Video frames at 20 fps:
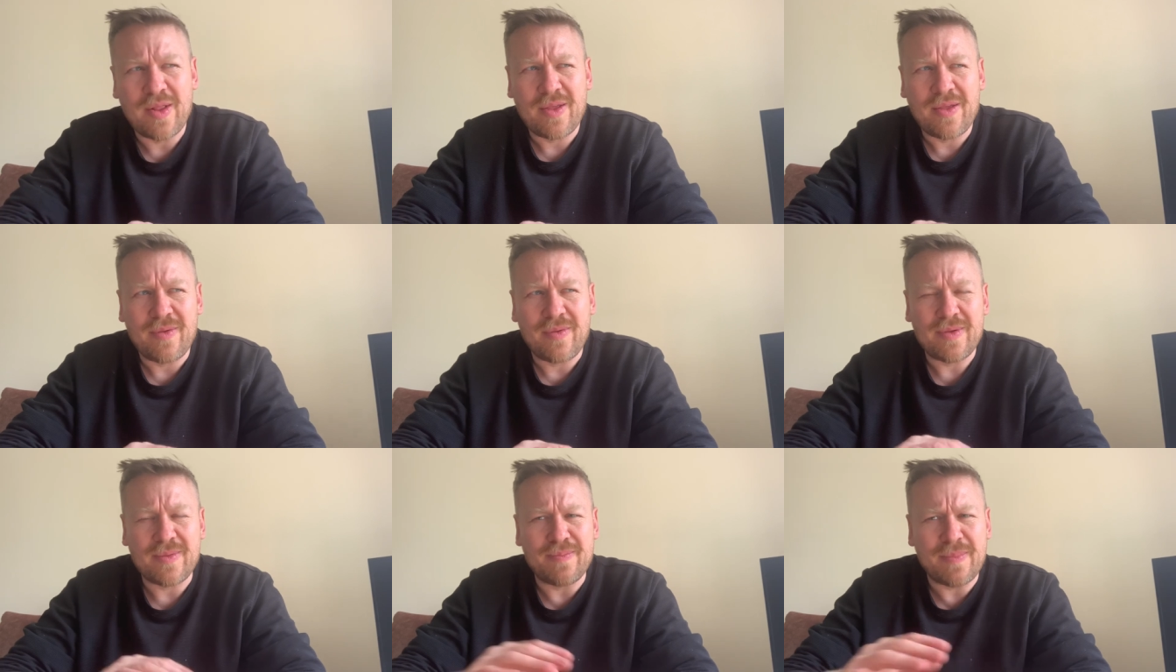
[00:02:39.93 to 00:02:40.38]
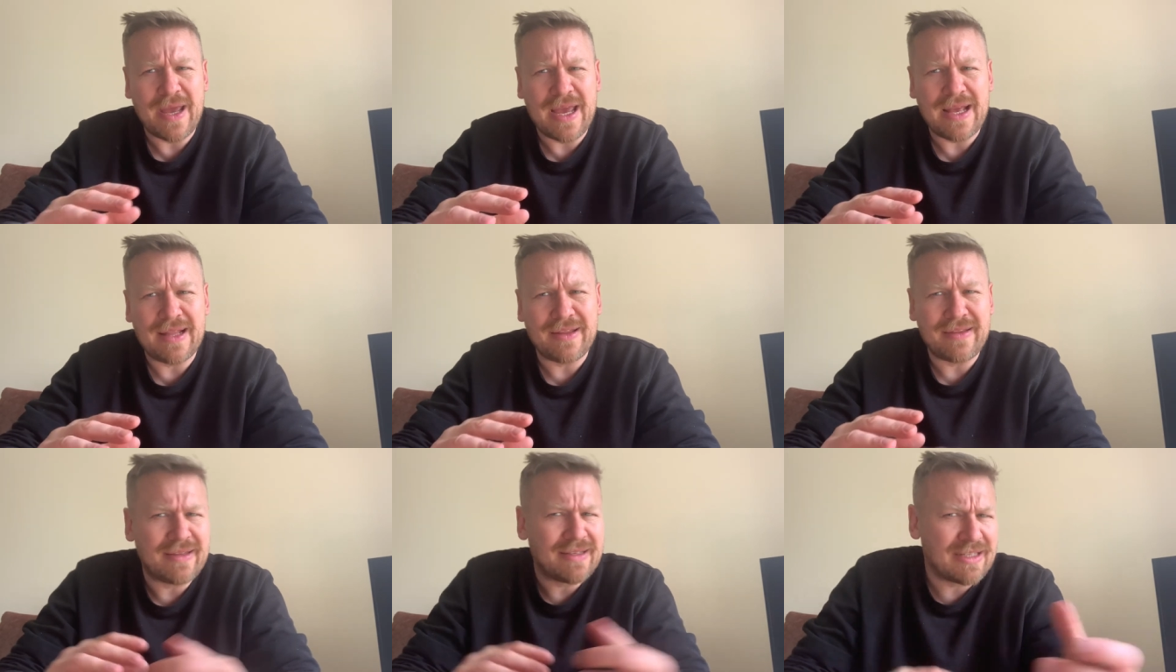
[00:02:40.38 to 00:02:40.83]
the male
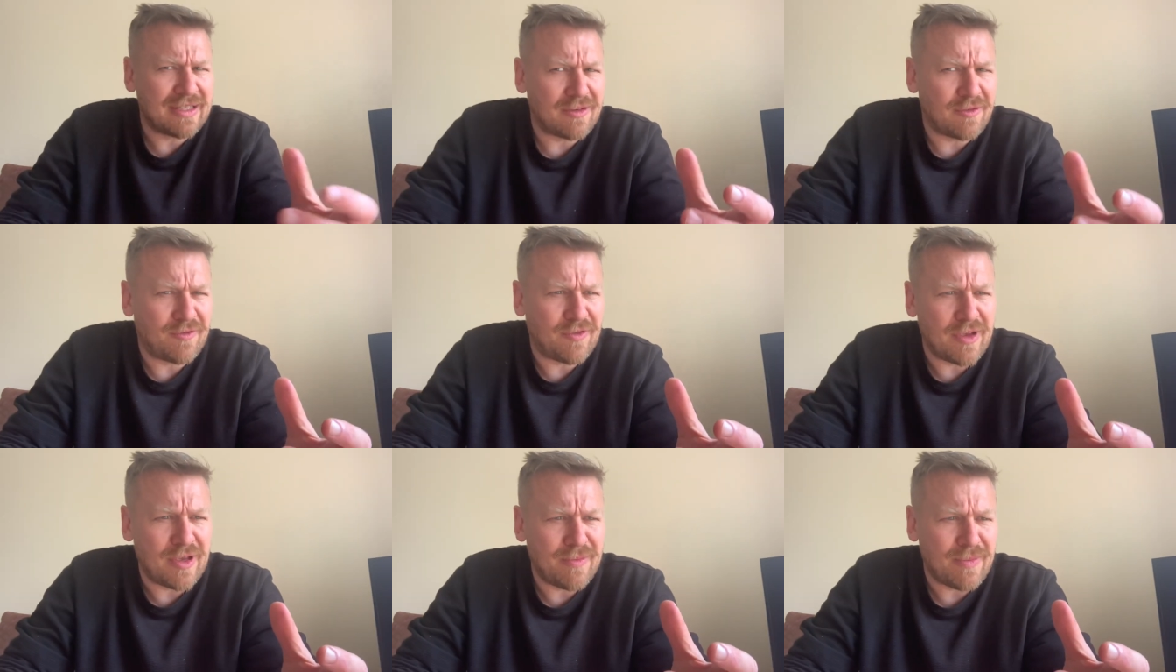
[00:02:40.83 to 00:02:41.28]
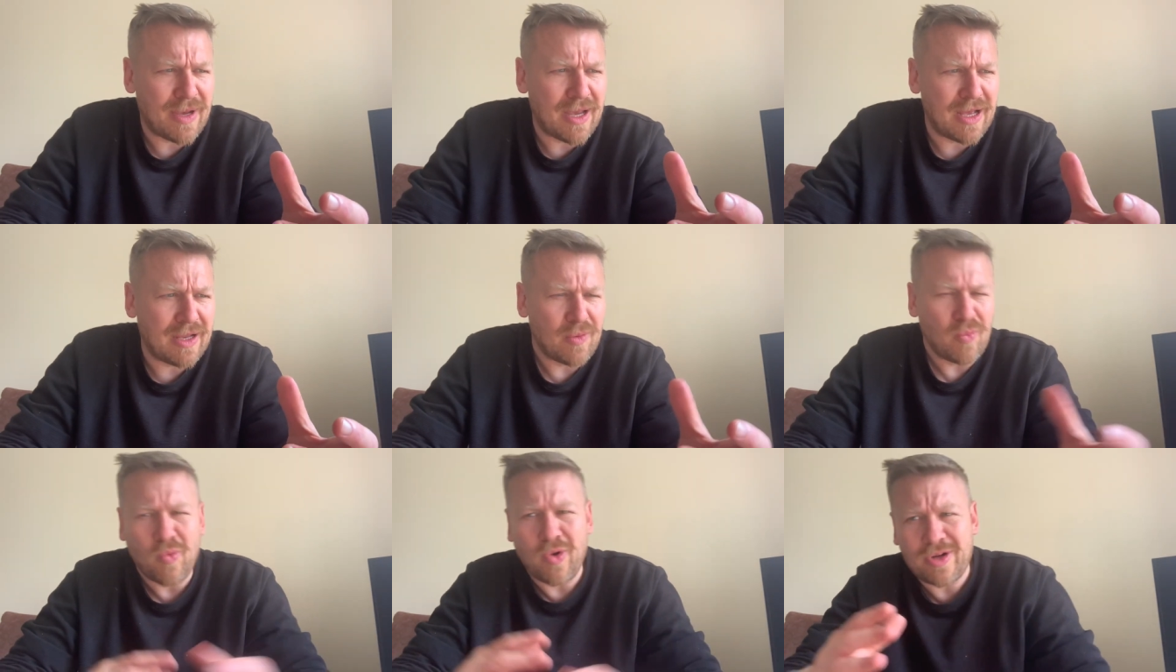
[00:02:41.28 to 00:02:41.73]
and this is female
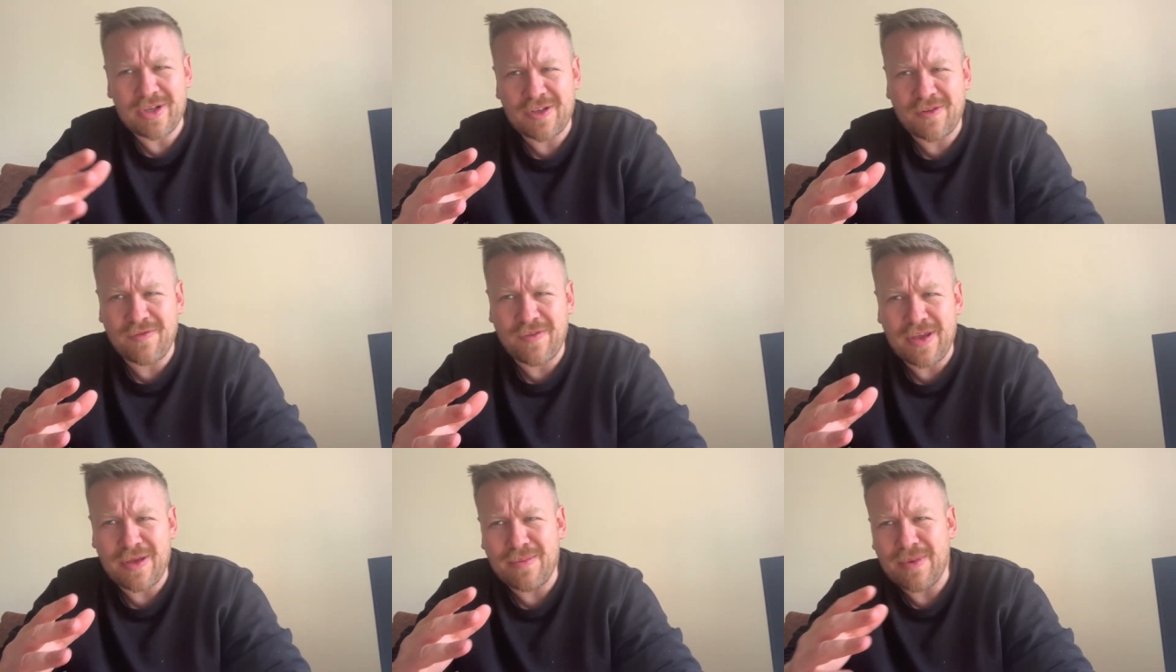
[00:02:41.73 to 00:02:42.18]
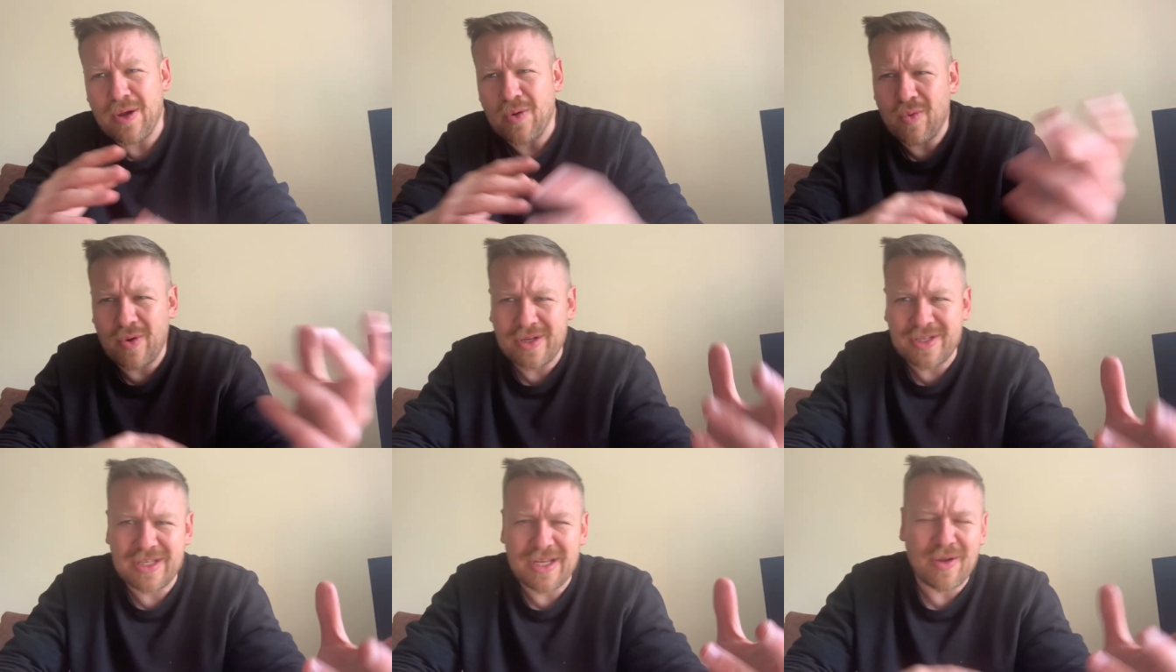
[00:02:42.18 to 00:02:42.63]
and what is female,
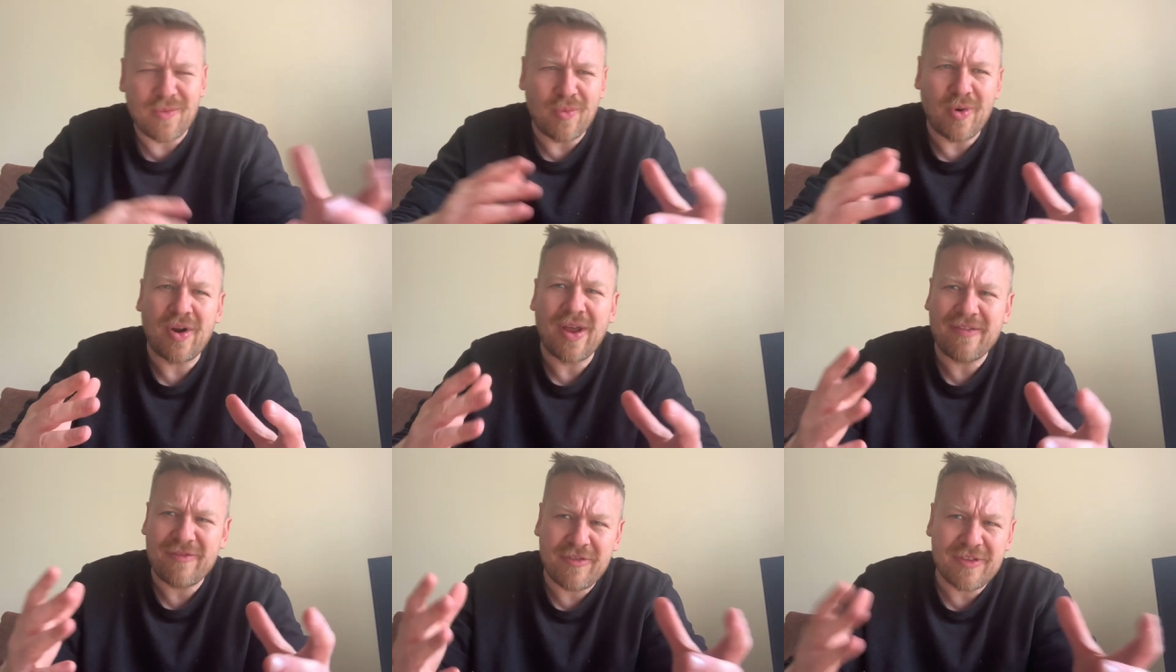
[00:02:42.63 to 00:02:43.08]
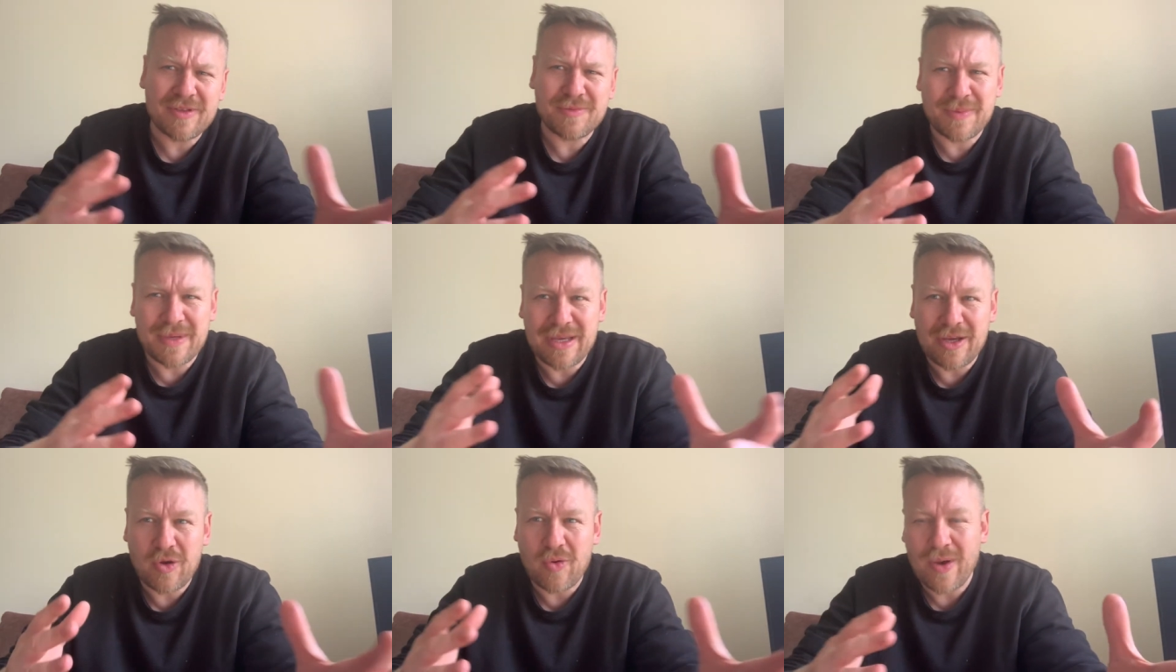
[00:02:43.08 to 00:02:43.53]
what is it, and where everything's
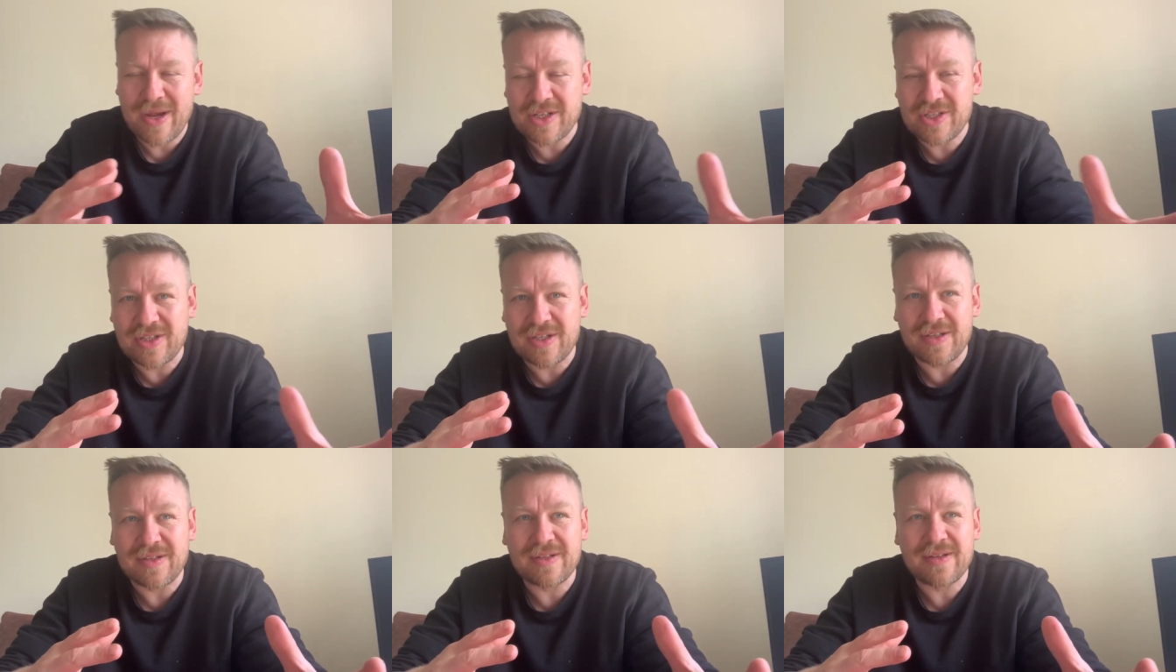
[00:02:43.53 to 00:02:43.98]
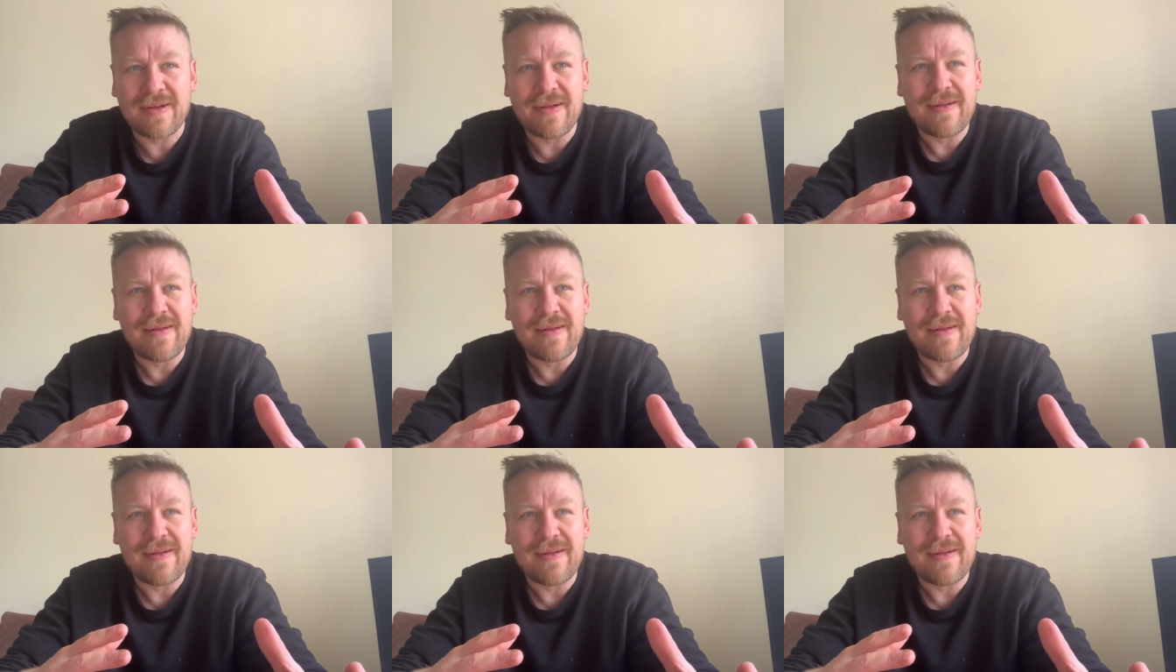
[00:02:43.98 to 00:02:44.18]
being questioned.